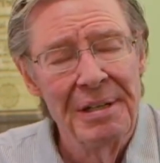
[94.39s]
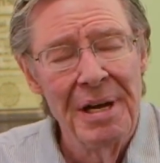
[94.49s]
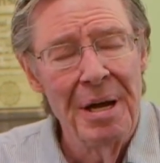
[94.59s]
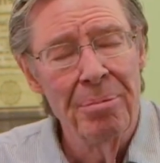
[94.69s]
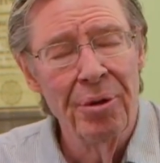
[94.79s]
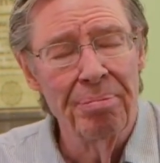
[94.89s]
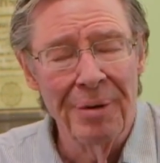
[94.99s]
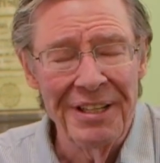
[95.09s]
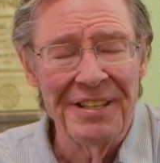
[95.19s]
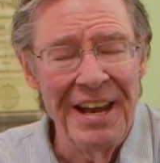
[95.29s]
both
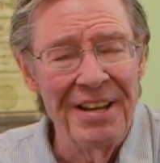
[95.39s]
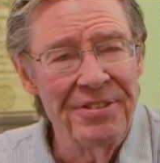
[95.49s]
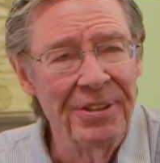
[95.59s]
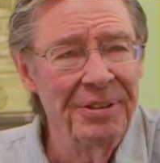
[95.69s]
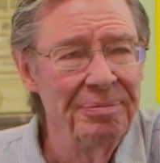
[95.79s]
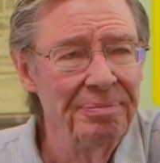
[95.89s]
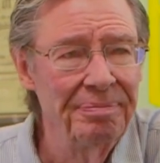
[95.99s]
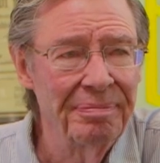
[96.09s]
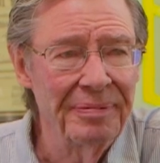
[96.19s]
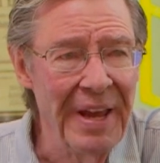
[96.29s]
breast cancer
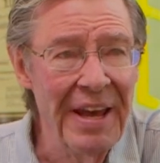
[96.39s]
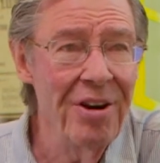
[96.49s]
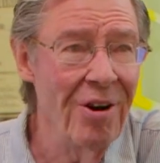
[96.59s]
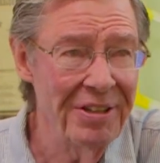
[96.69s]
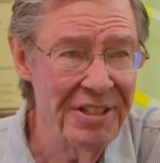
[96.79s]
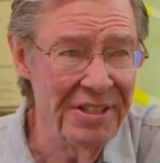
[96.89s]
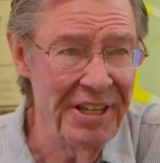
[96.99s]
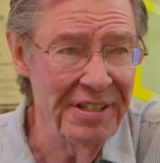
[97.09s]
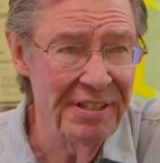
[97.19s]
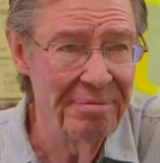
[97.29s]
and heart
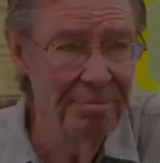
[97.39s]
disease.